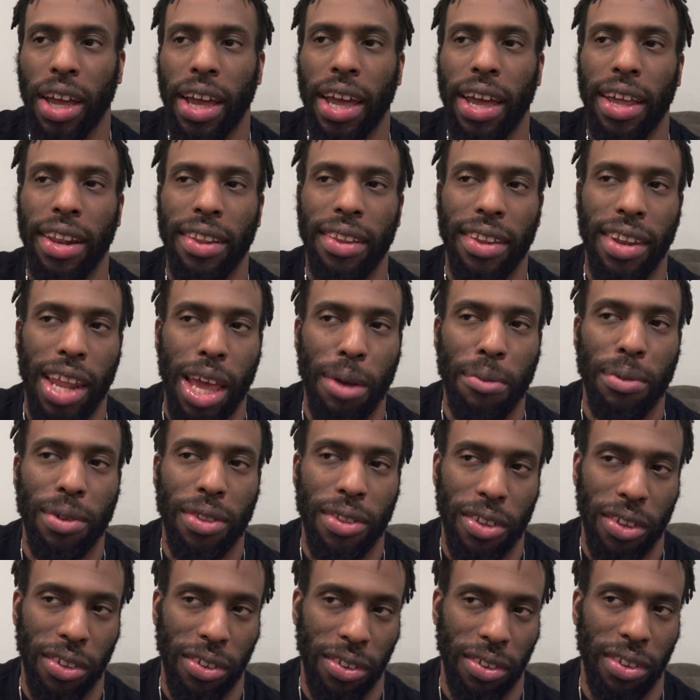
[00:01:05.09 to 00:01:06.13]
And the name of
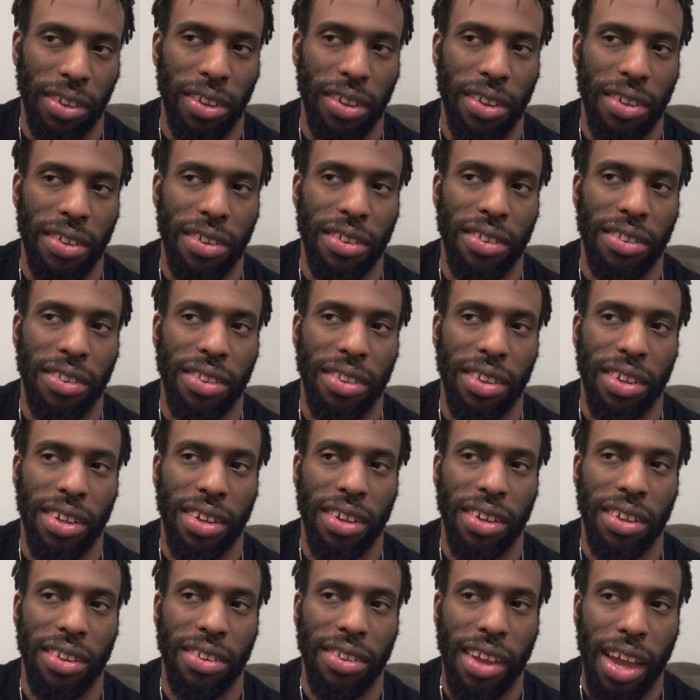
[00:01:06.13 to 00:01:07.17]
this is
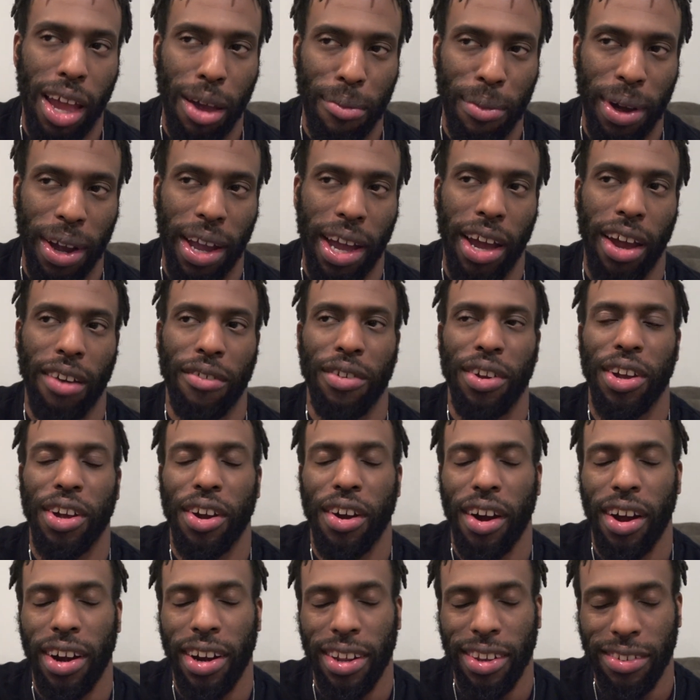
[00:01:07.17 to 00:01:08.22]
The Time I Got
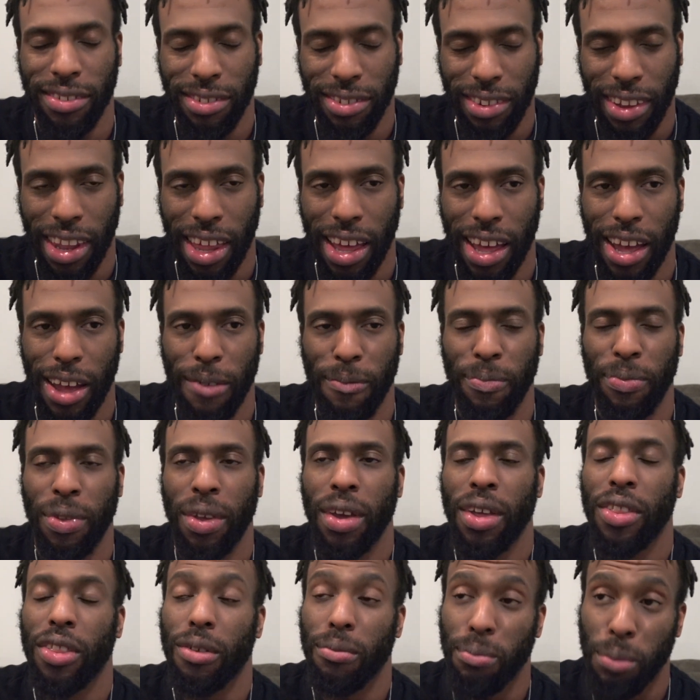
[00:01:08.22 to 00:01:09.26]
Reincarnated in Slime,
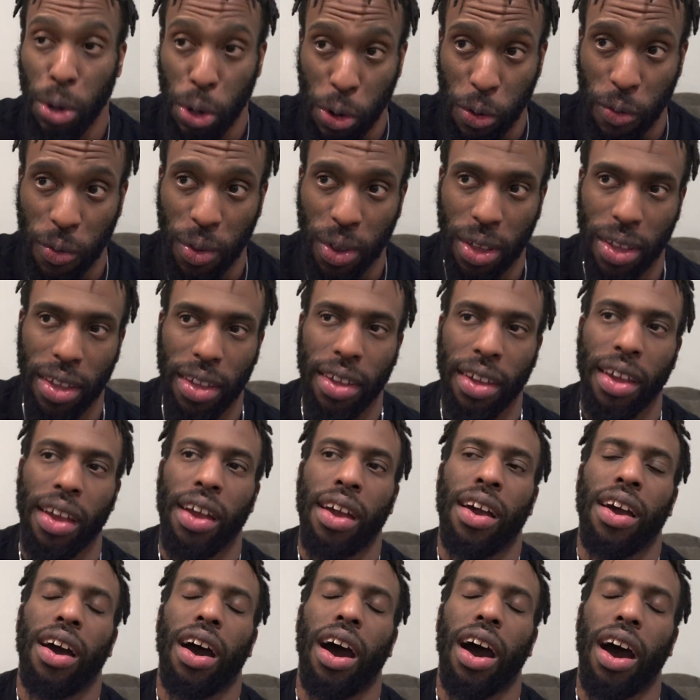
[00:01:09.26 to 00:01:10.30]
the movie
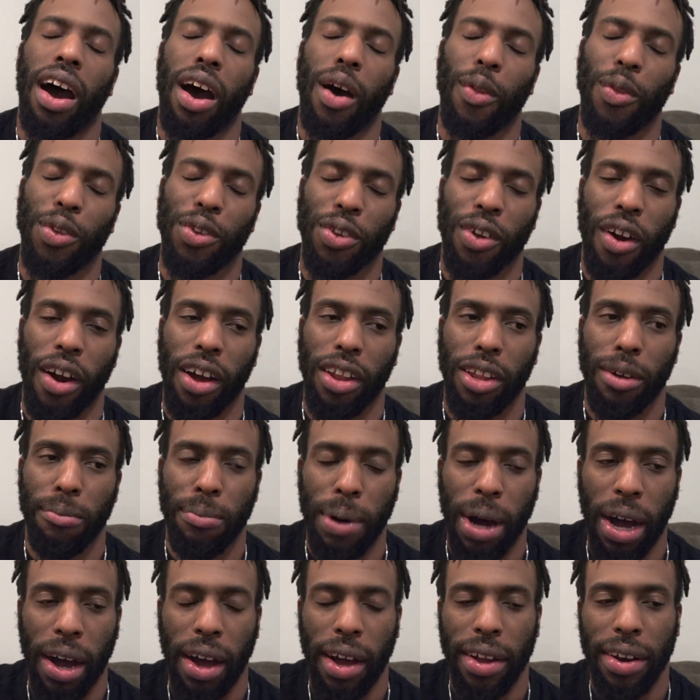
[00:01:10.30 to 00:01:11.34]
um, Scarlet
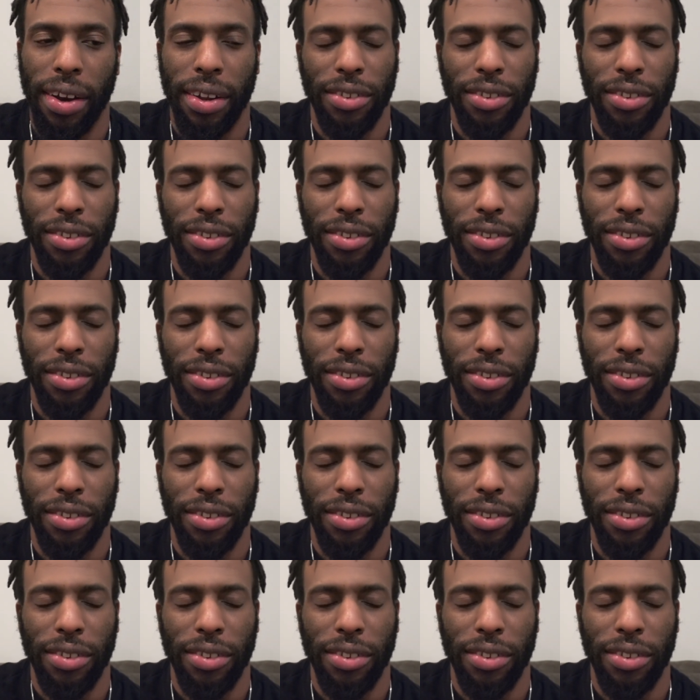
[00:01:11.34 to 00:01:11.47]
Bond.